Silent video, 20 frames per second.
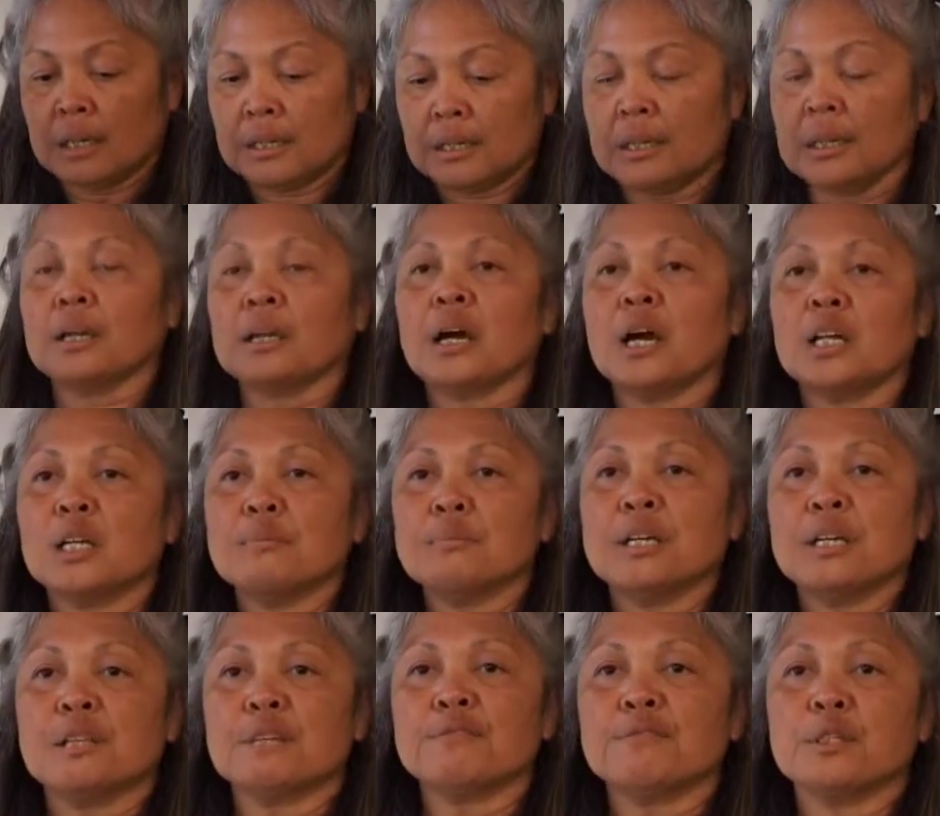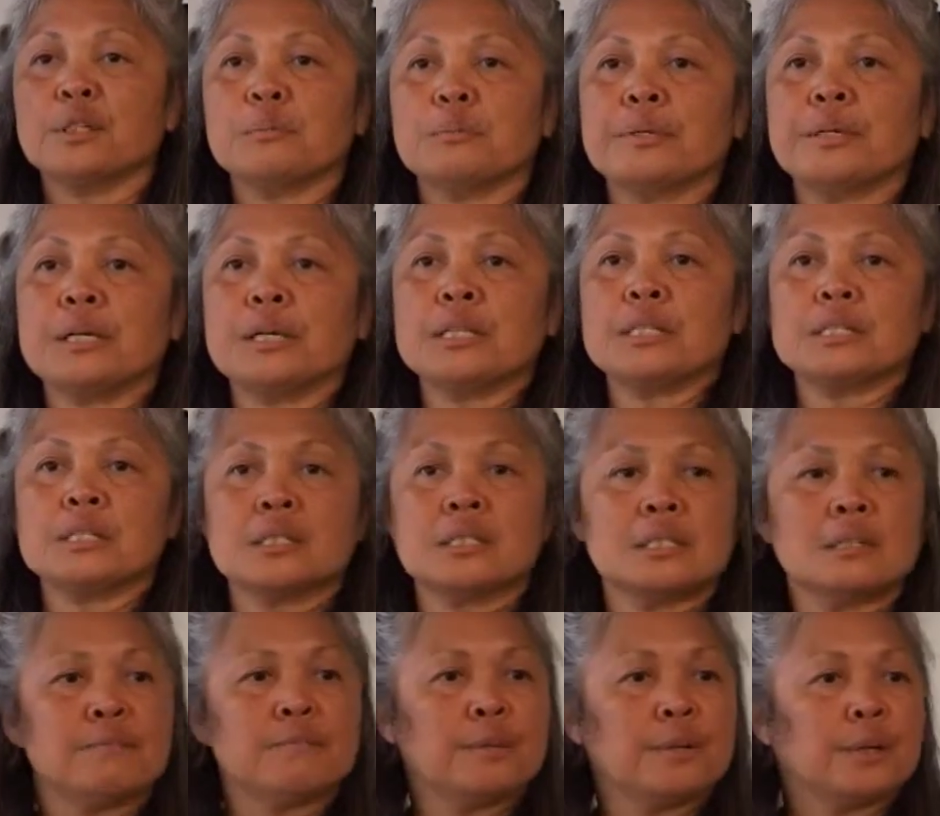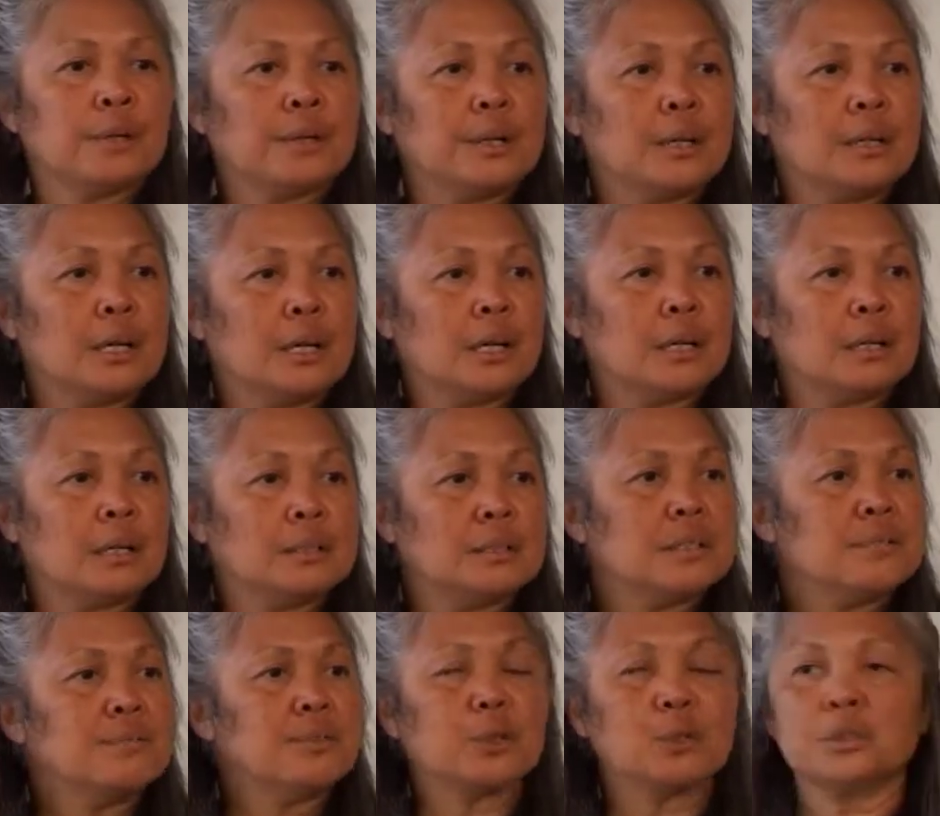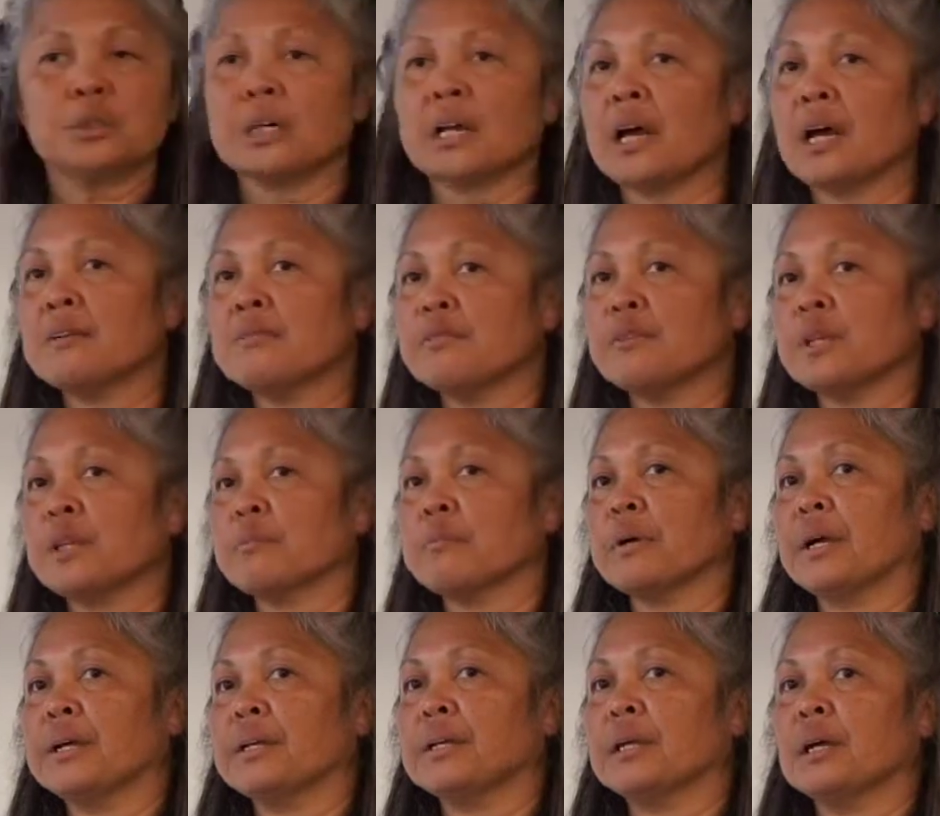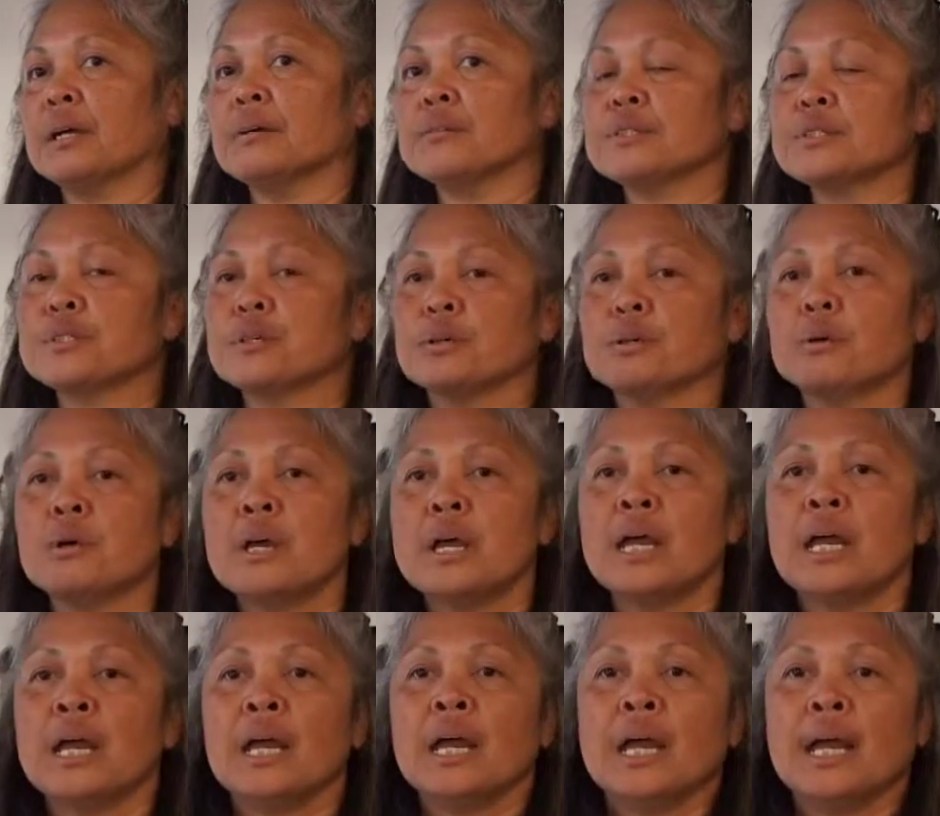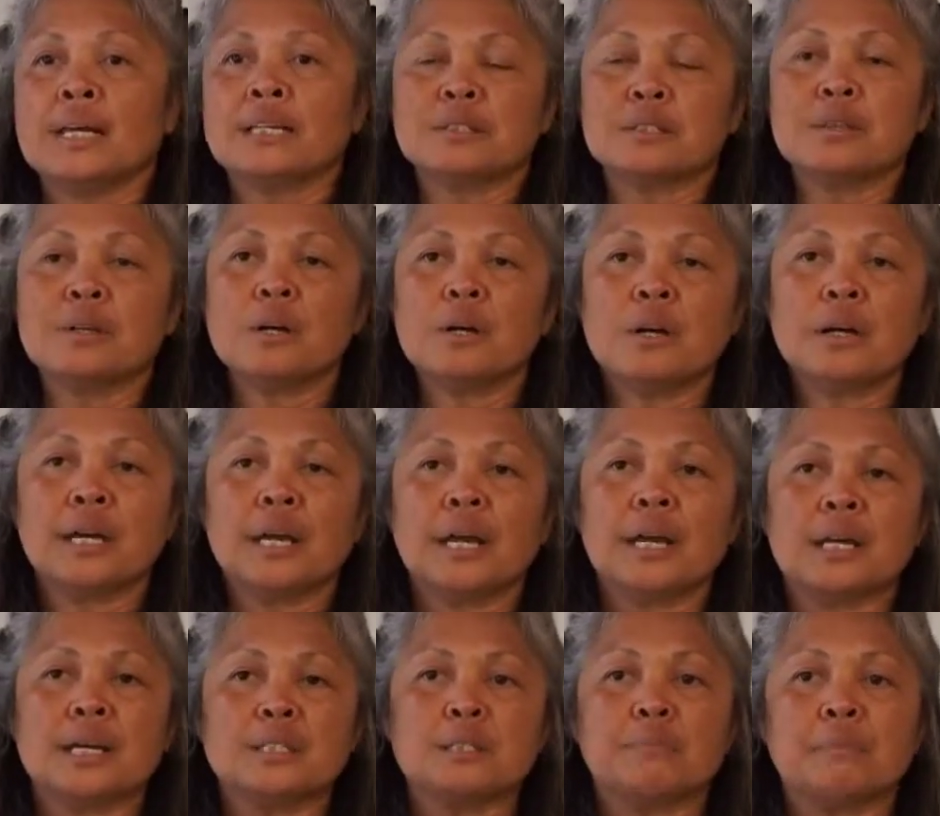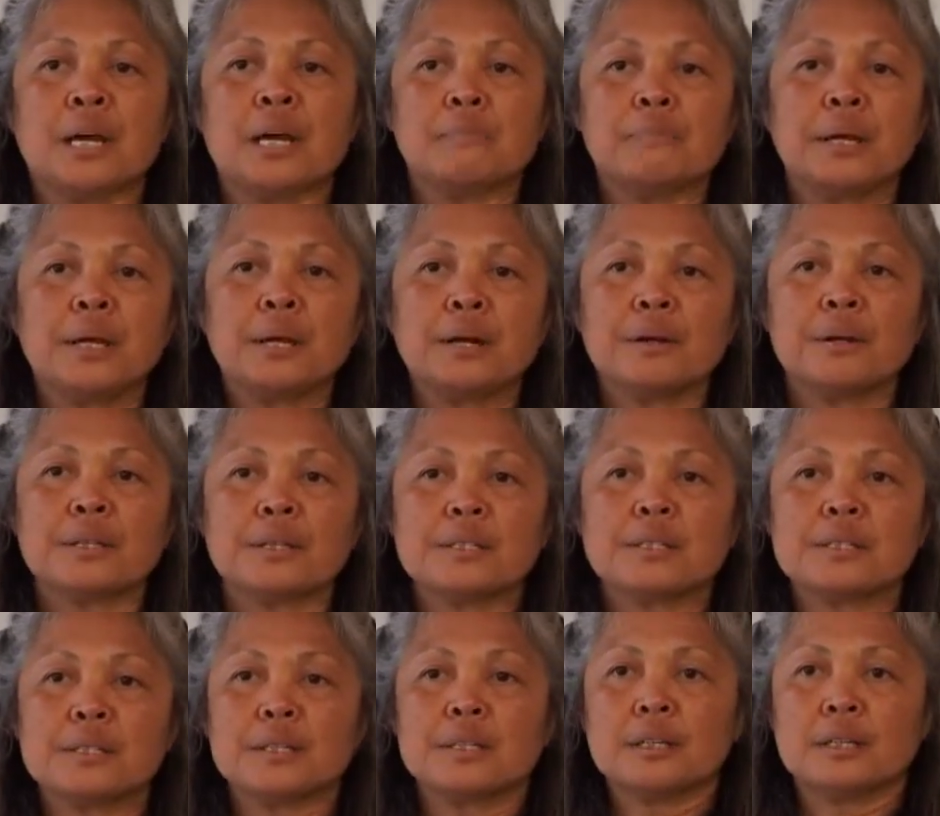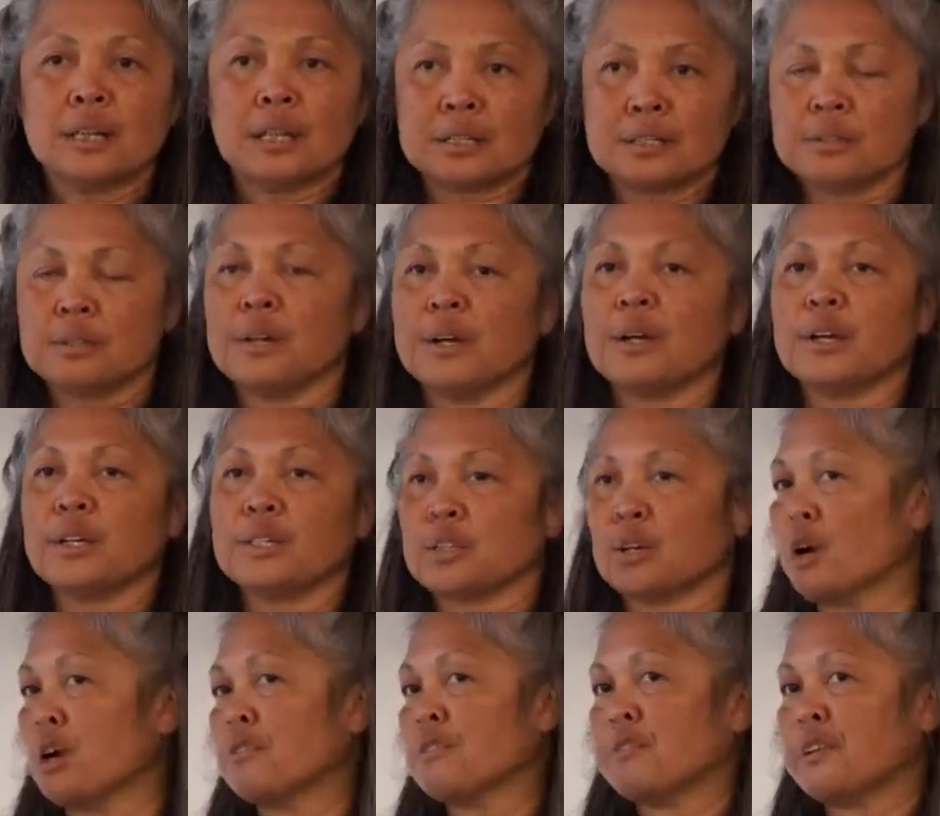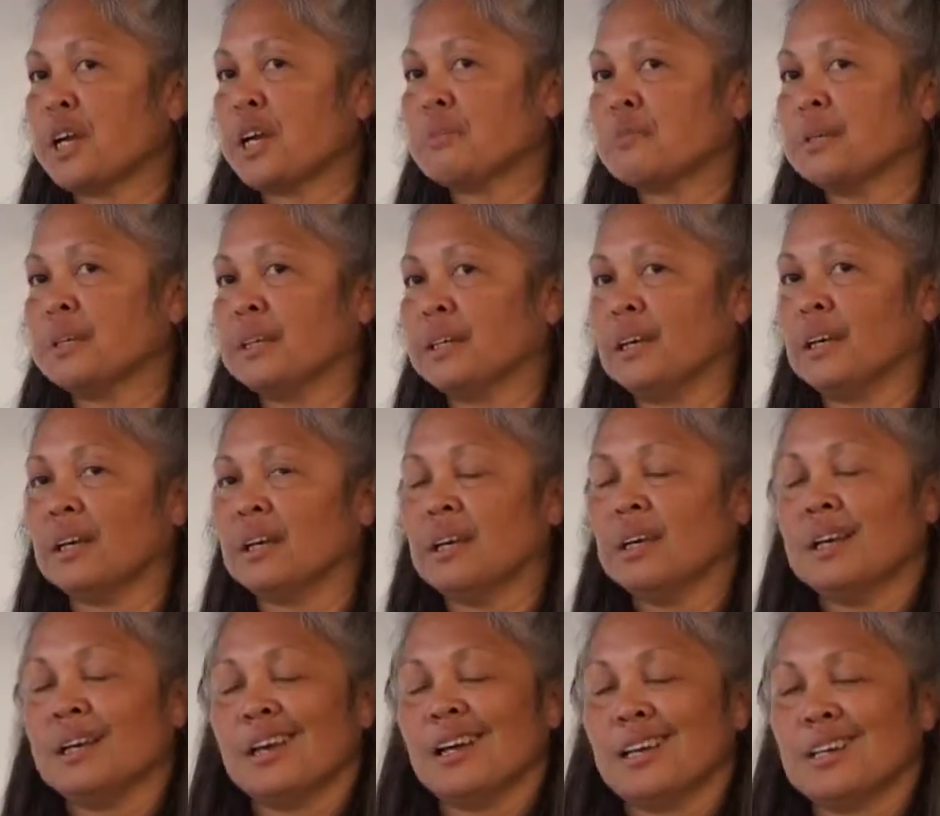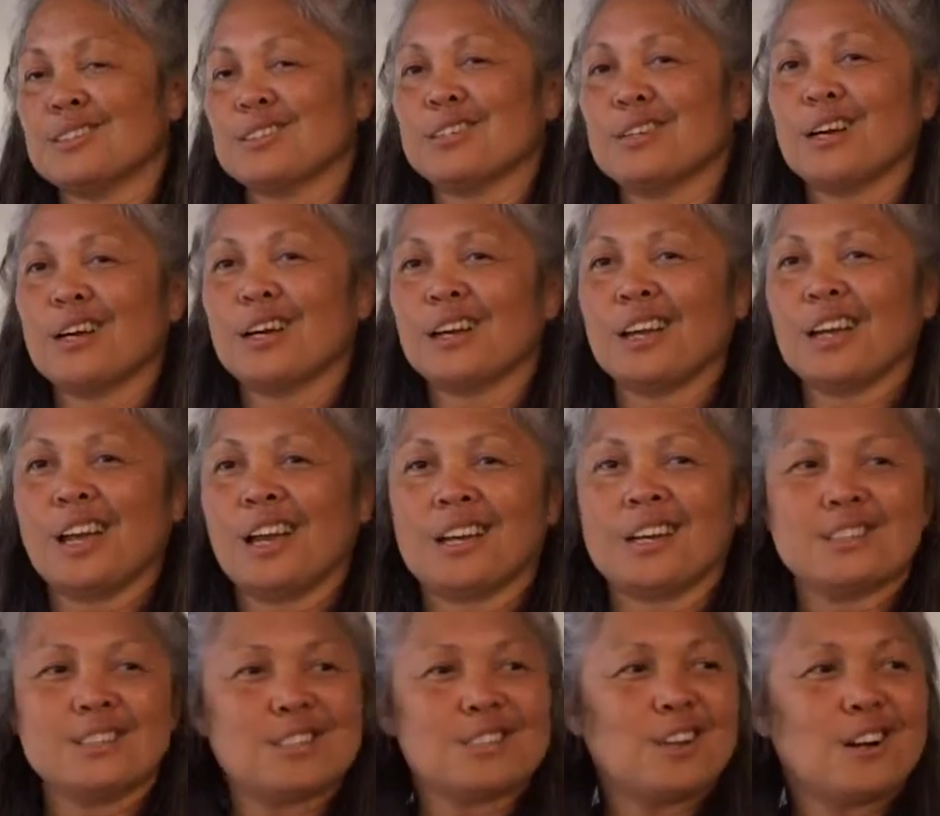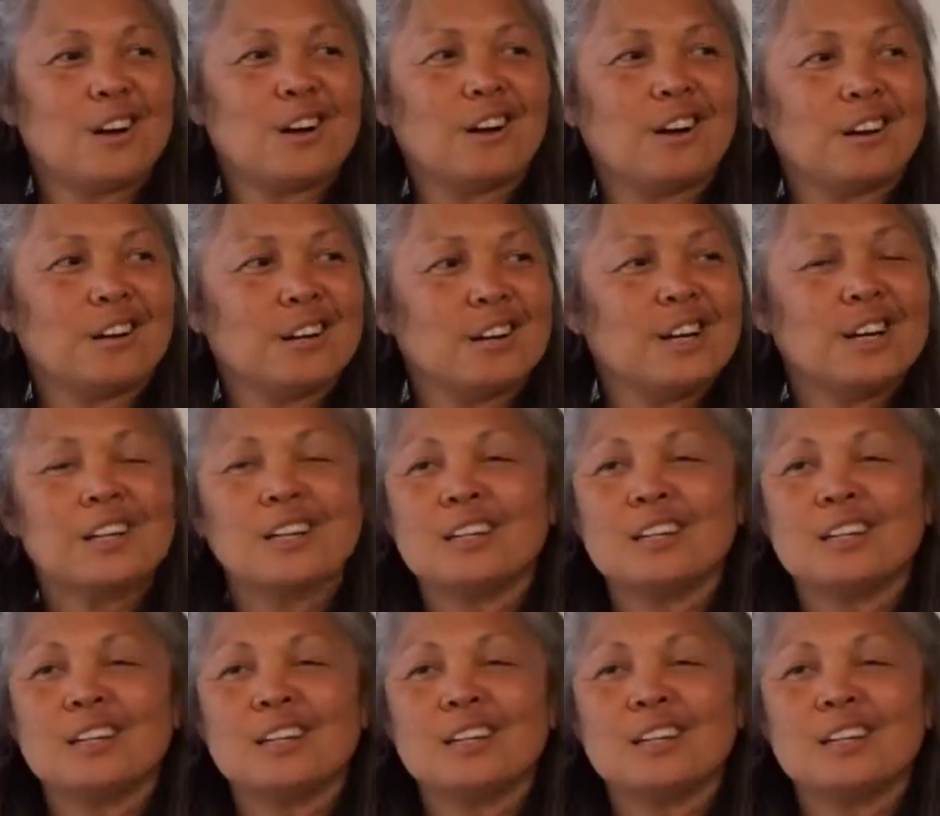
the economy of the Philippines, it's a very difficult time for them right now. So as long as my parents, as long as our family, as long as our